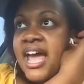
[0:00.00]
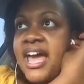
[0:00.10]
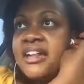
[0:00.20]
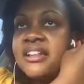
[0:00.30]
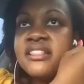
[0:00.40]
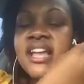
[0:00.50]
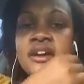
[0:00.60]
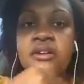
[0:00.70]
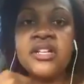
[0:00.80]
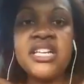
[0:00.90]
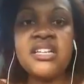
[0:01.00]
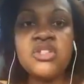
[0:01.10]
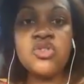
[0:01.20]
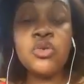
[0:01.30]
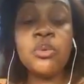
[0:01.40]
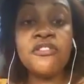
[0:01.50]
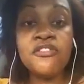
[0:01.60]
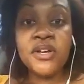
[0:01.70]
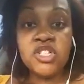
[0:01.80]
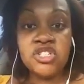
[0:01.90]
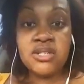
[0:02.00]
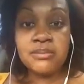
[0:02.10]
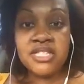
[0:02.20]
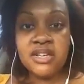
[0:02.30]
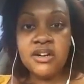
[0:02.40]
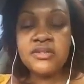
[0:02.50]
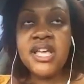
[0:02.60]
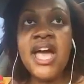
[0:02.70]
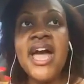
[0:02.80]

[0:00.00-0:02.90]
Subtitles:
and they are needing to refresh themselves.